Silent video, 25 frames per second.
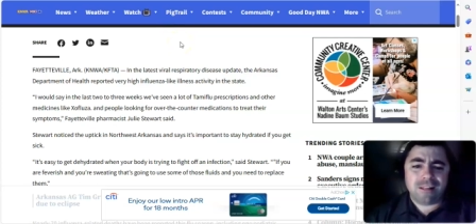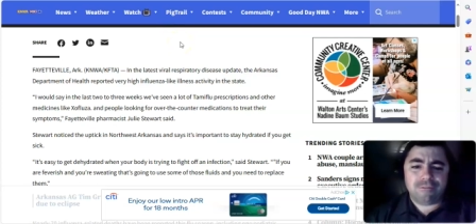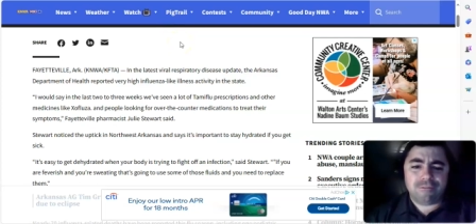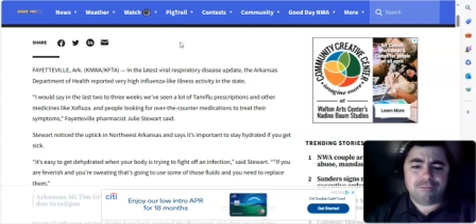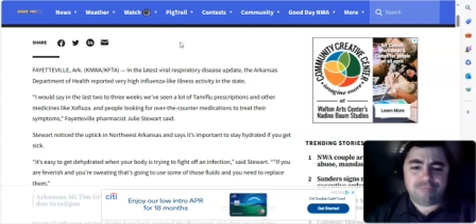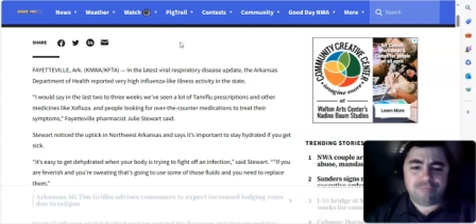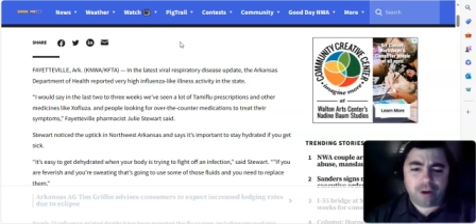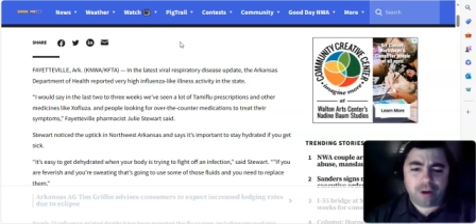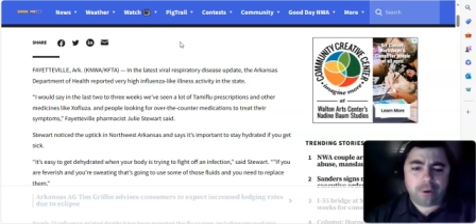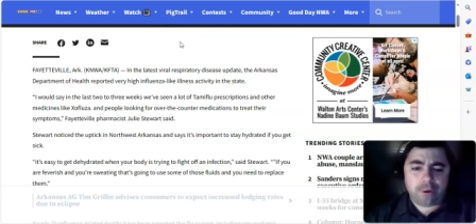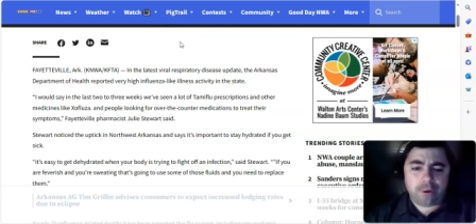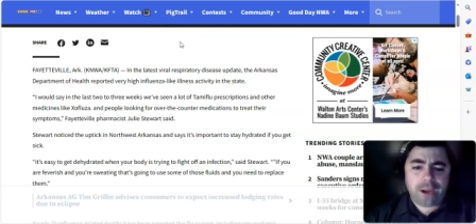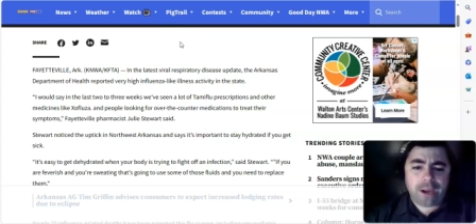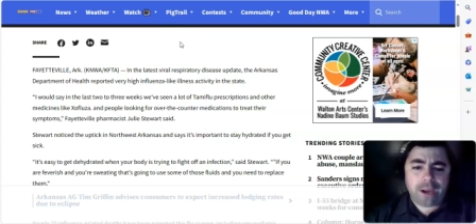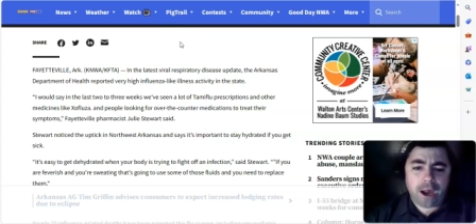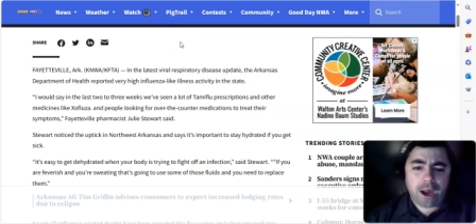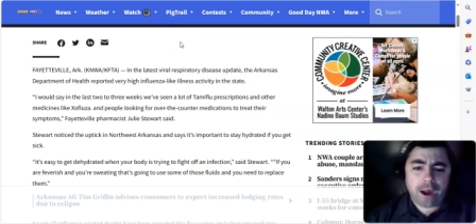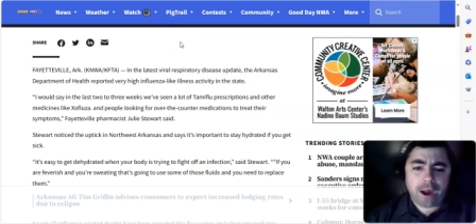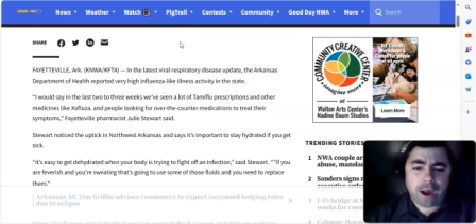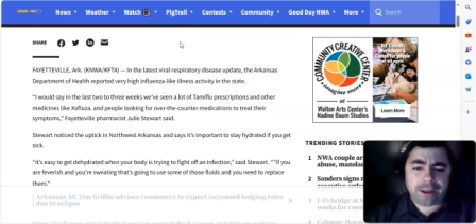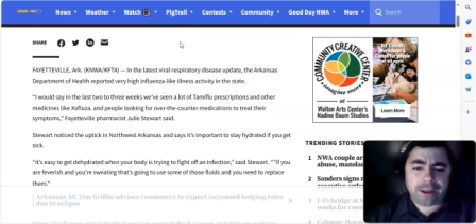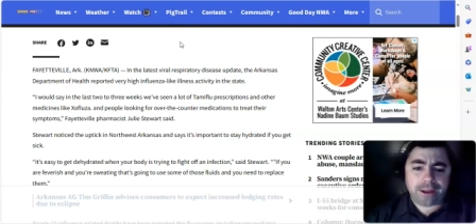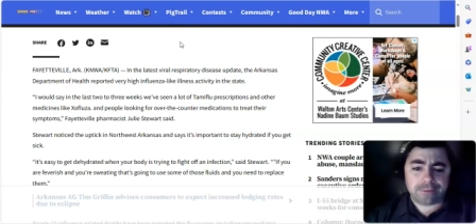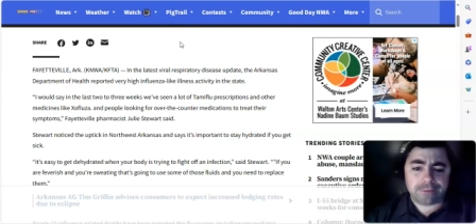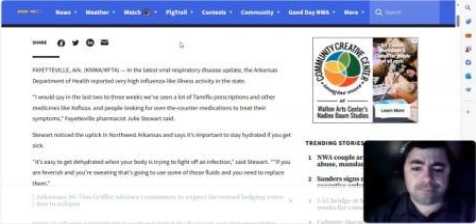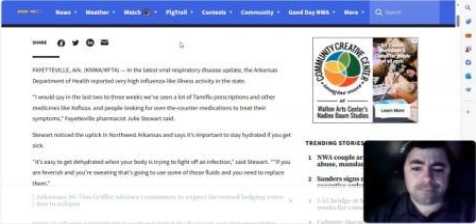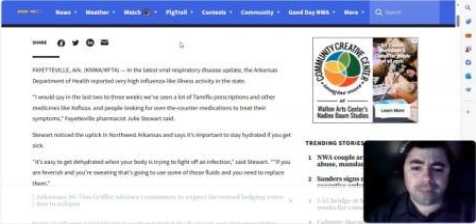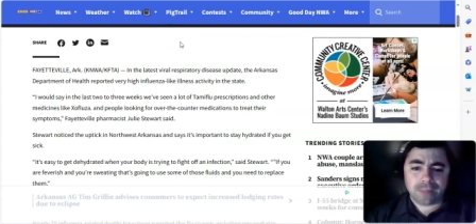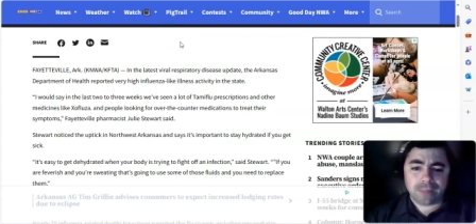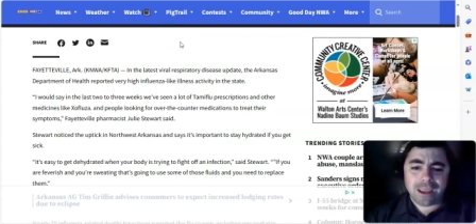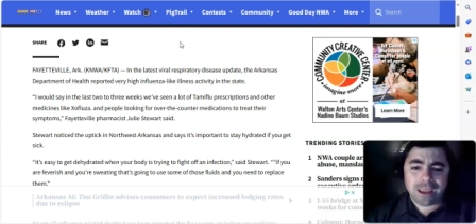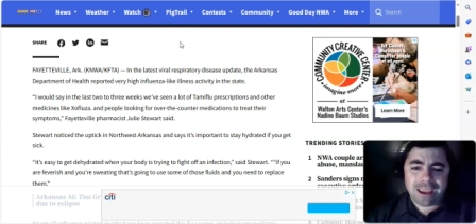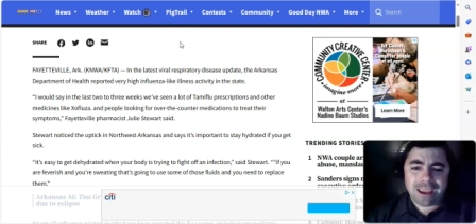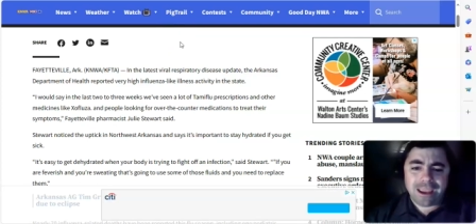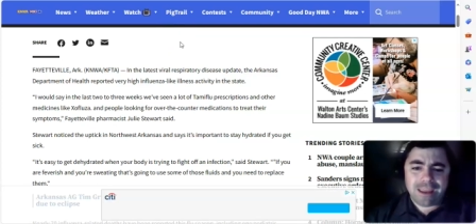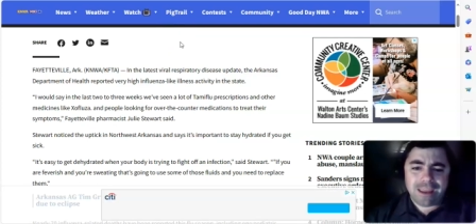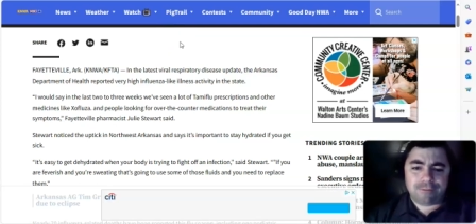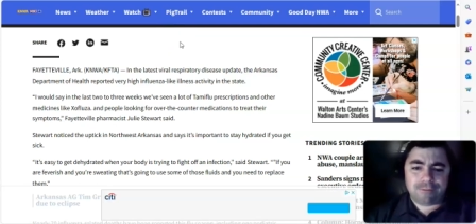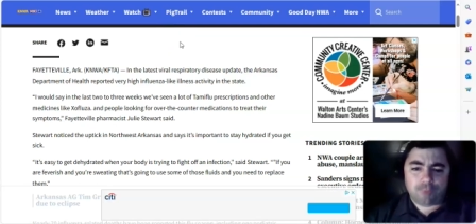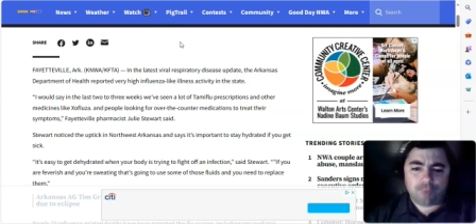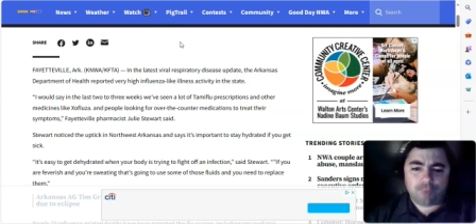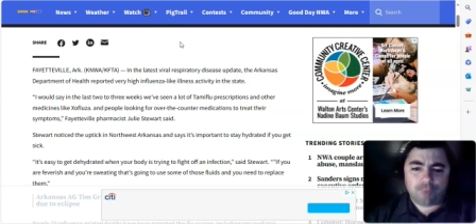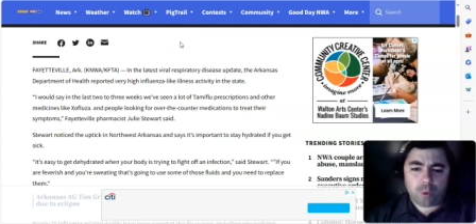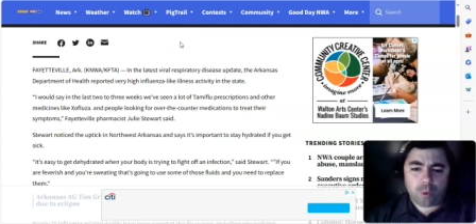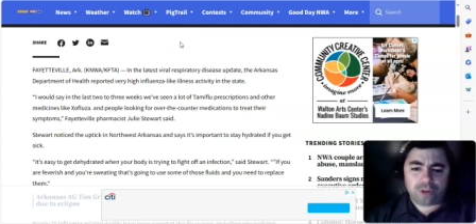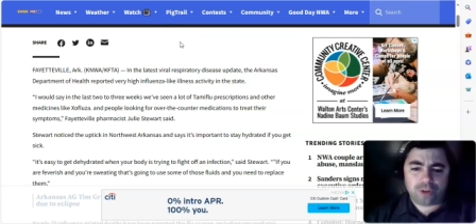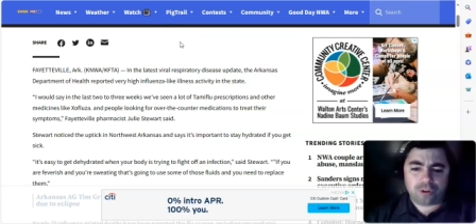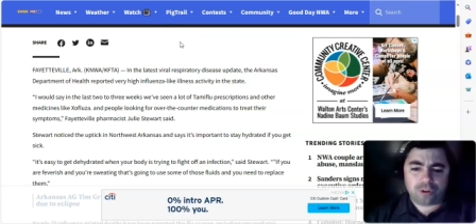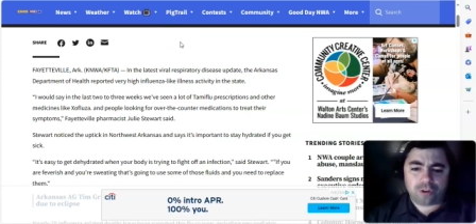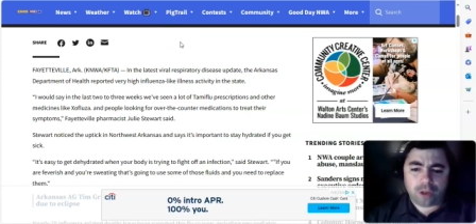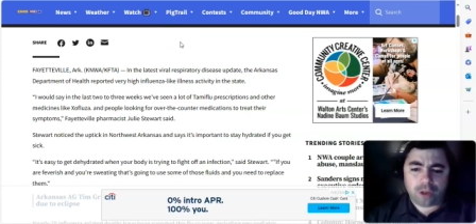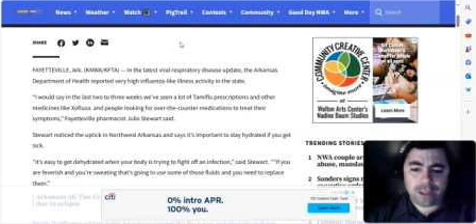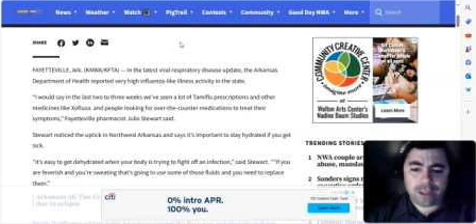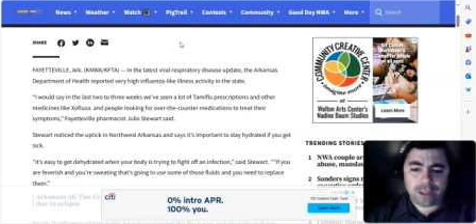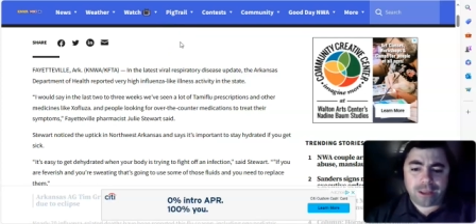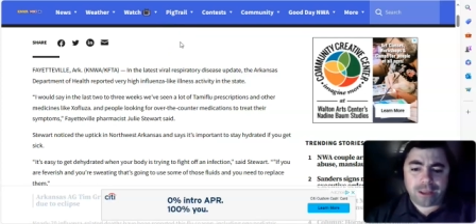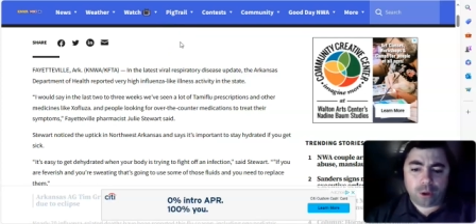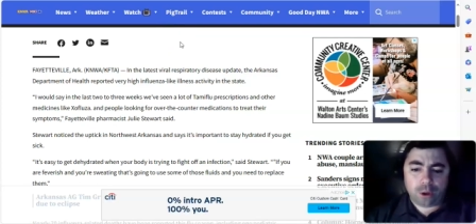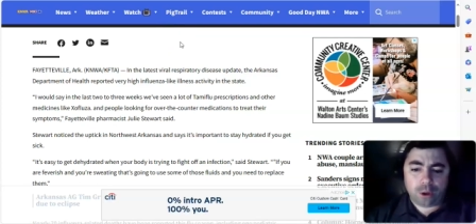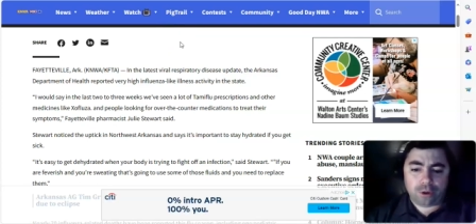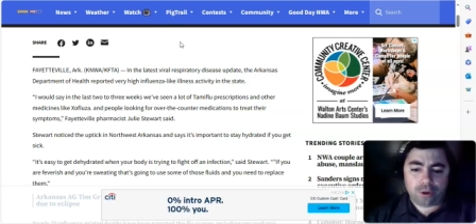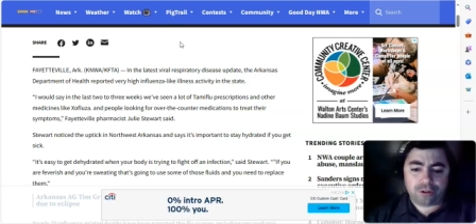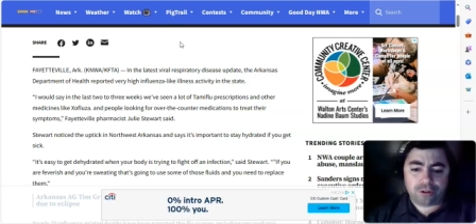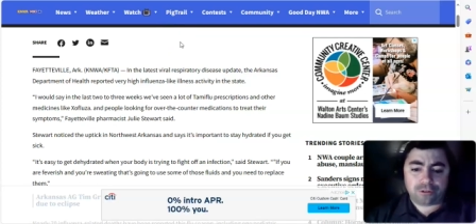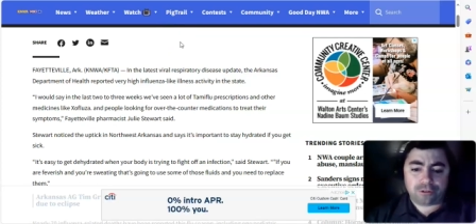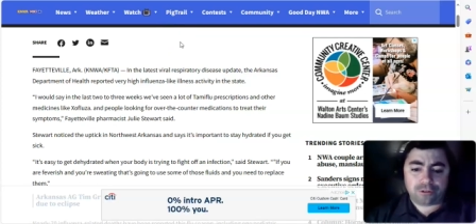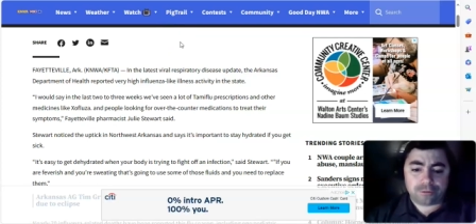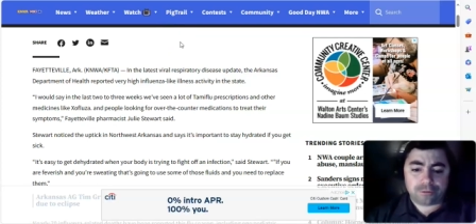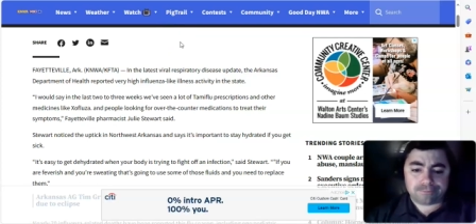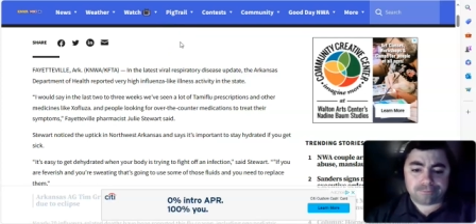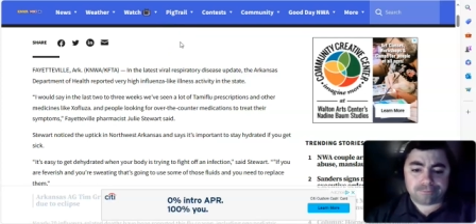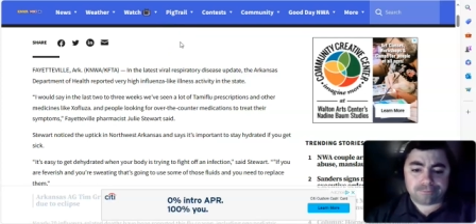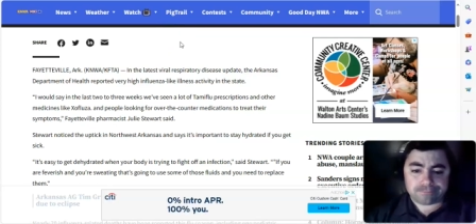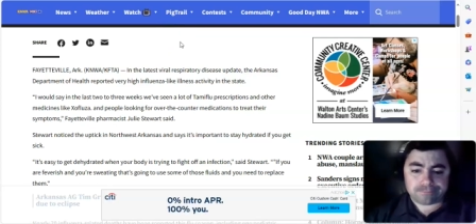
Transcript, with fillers: very high influenza like illness.